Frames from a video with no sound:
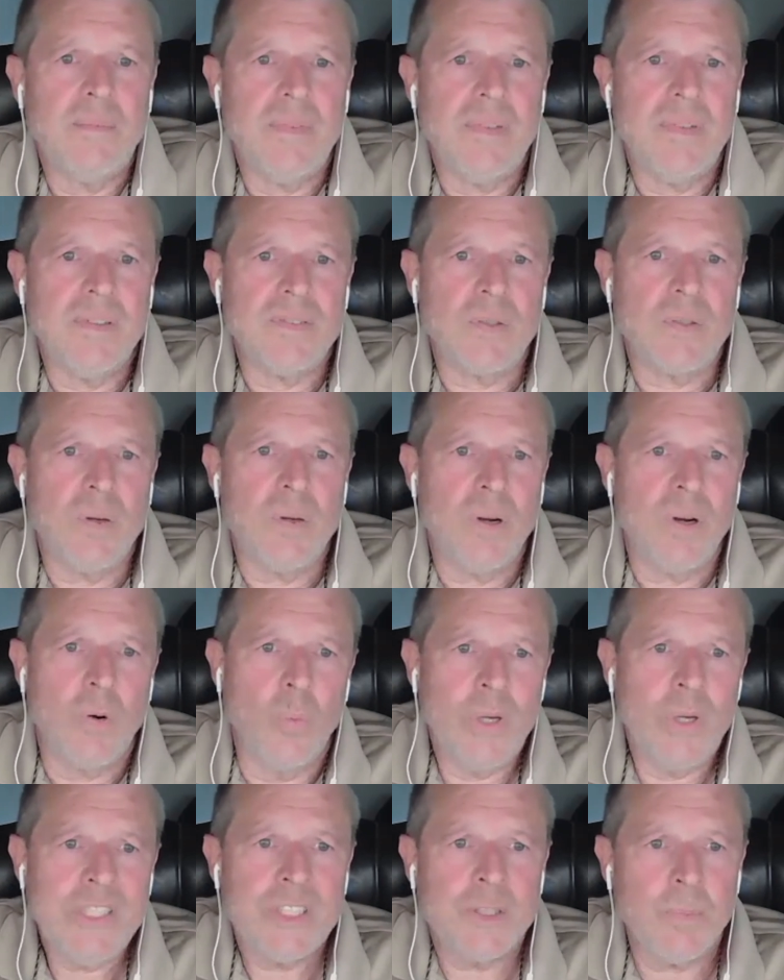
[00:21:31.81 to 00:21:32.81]
It's called A
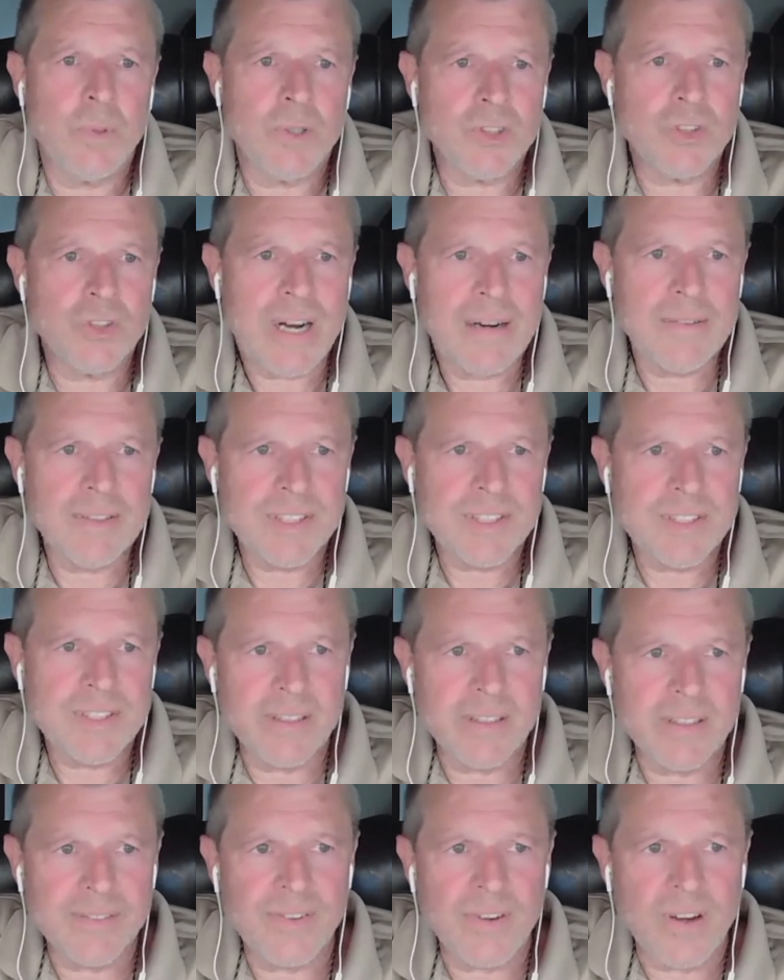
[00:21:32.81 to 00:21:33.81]
Reasonable Driver
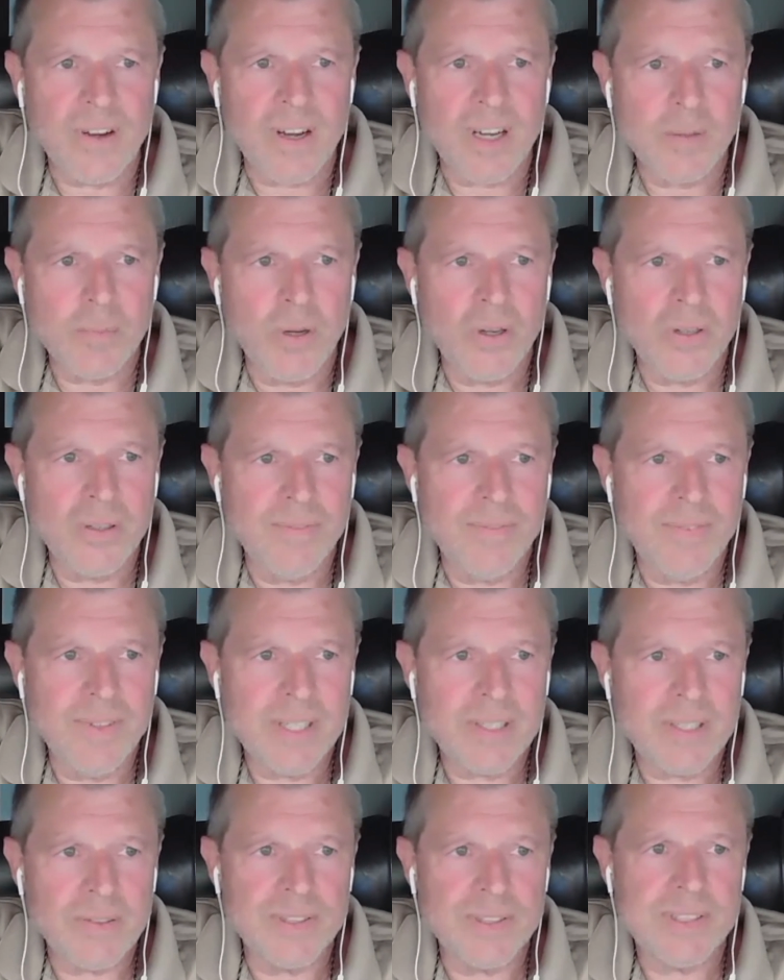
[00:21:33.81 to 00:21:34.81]
Standard for Automotive
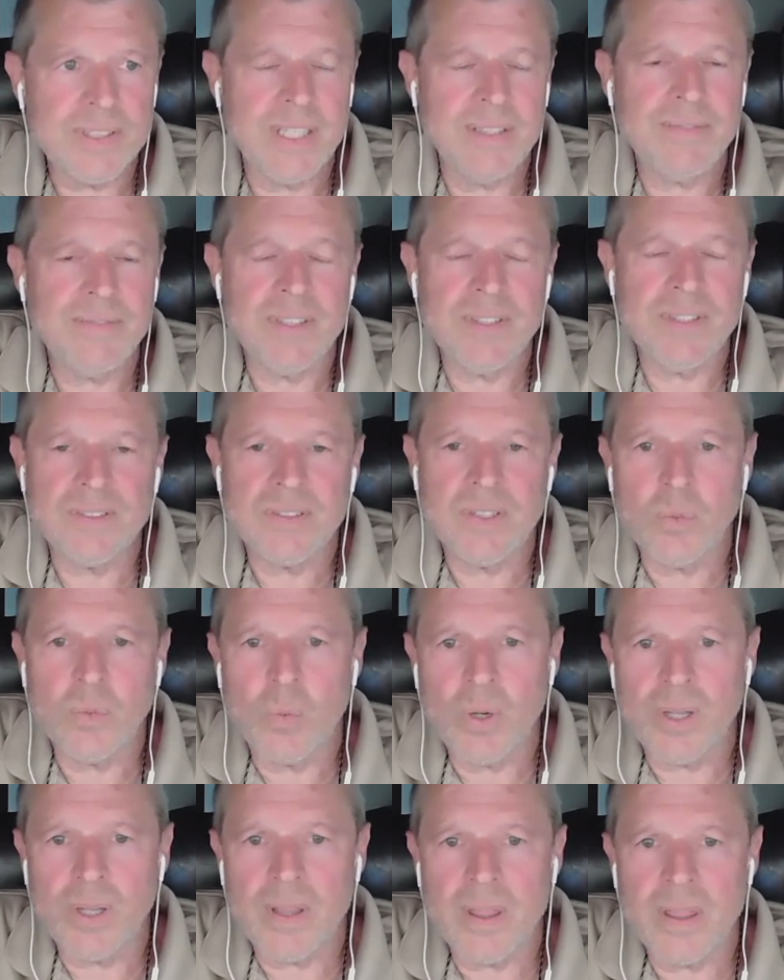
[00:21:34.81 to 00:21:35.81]
Vehicle Safety. So
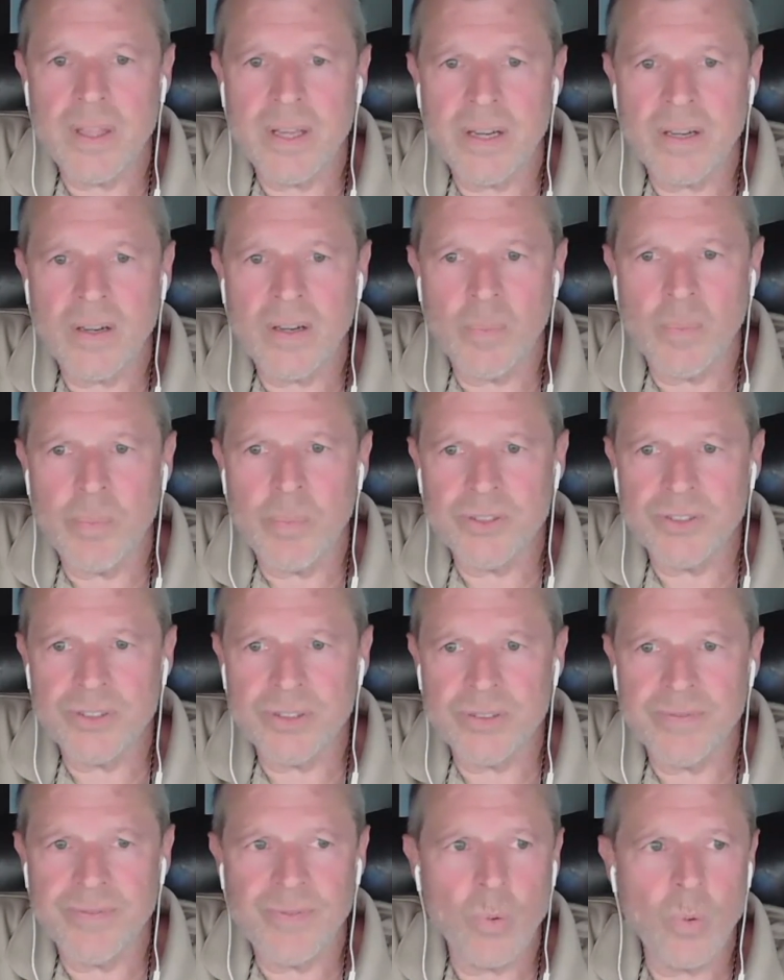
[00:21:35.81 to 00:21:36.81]
what they are
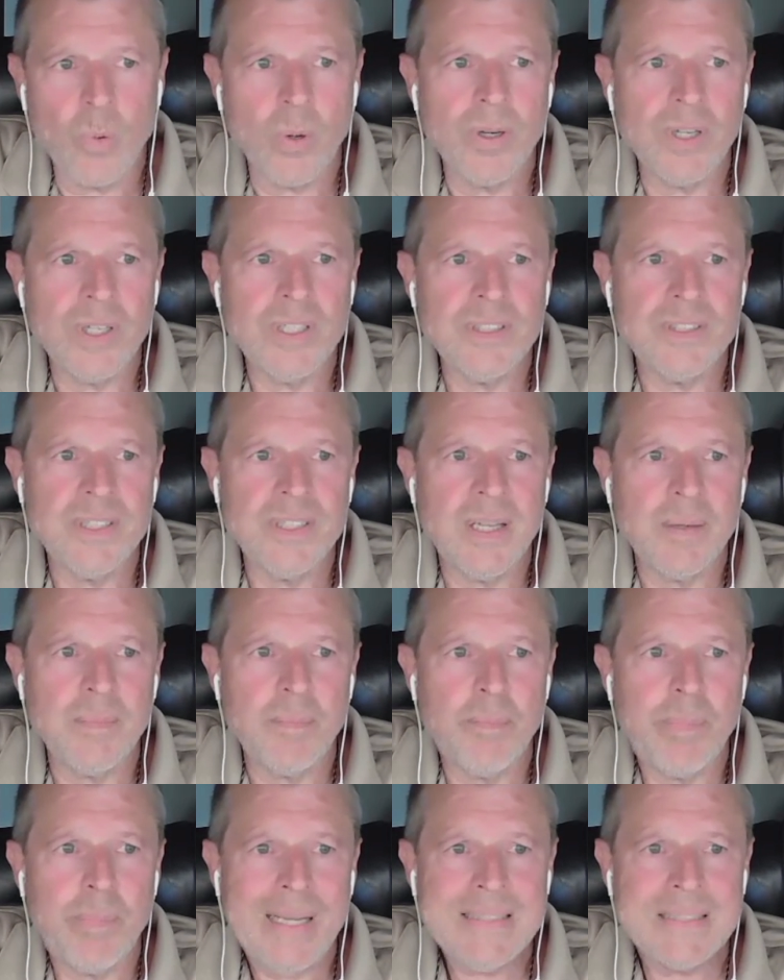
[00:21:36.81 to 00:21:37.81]
pushing for is that
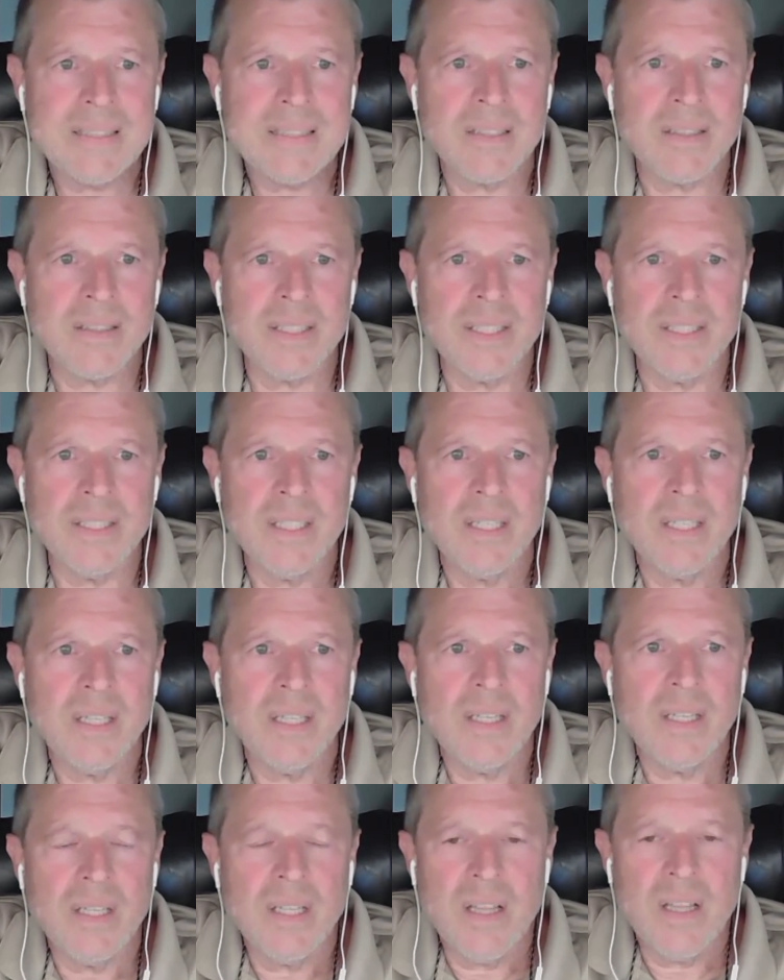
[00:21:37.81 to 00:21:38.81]
basically
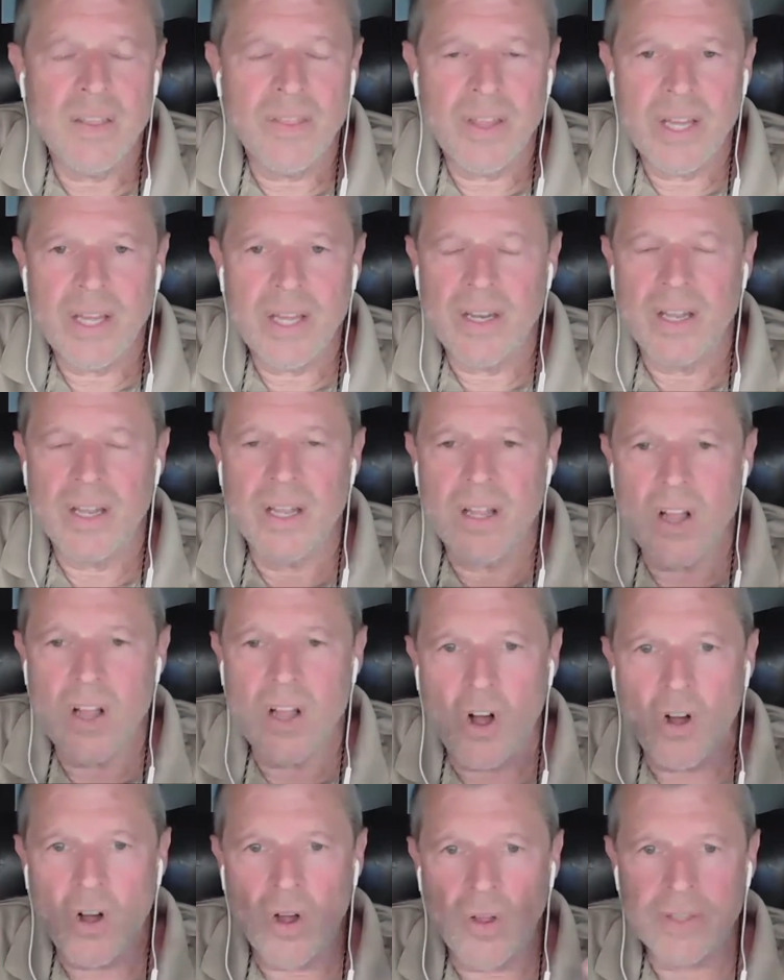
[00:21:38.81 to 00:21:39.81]
that
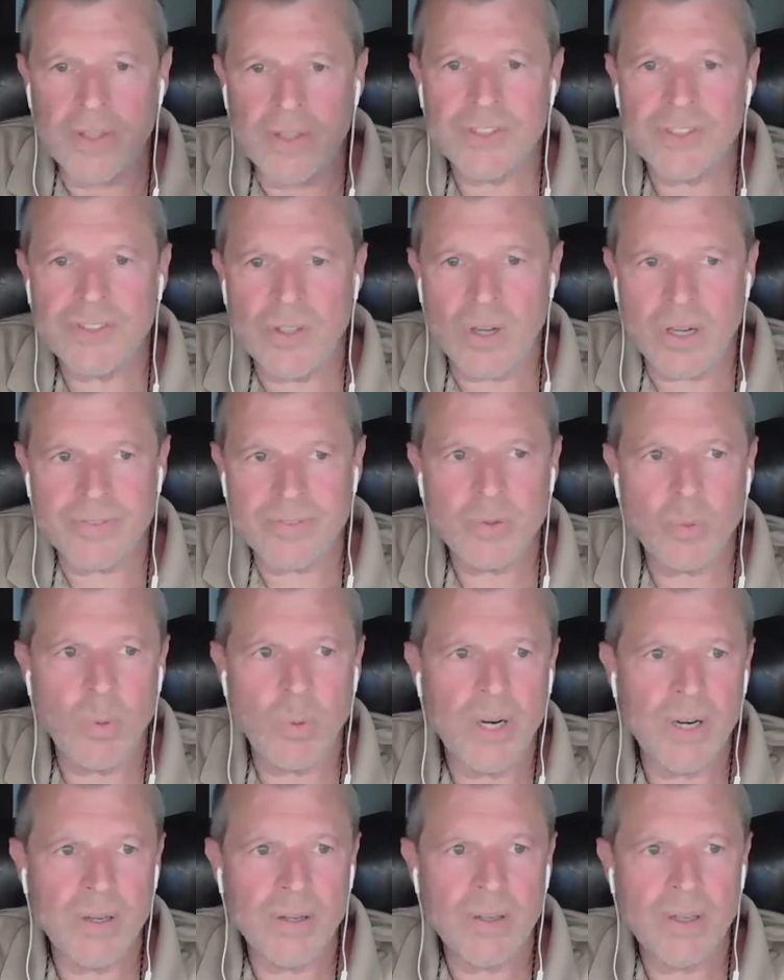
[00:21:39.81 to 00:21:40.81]
all this
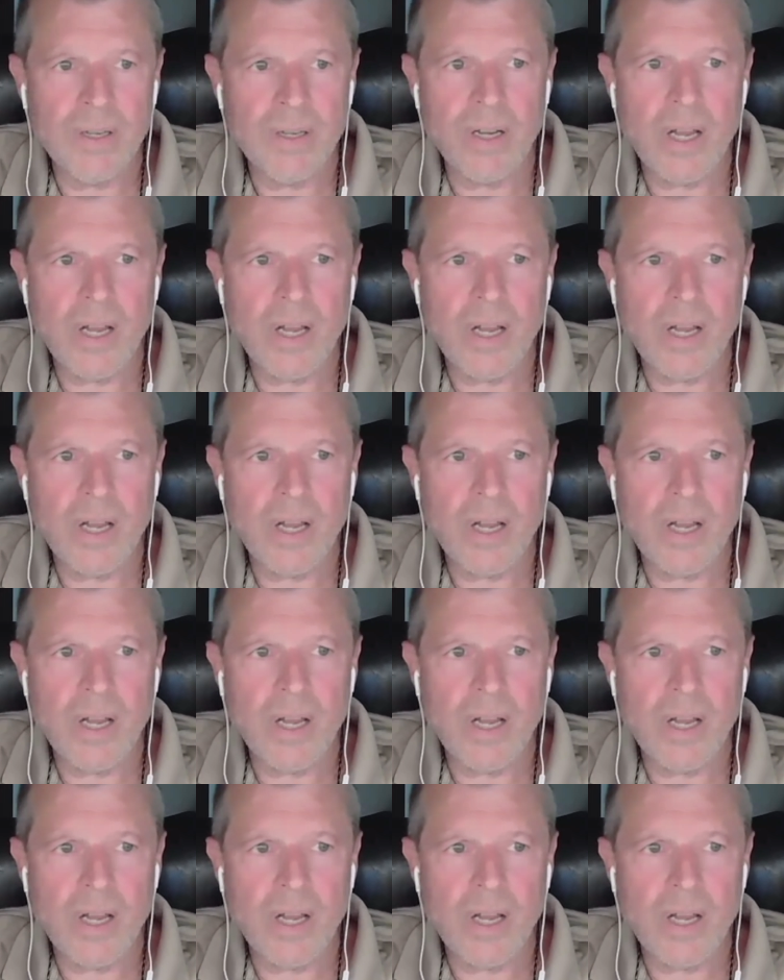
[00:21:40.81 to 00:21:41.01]
software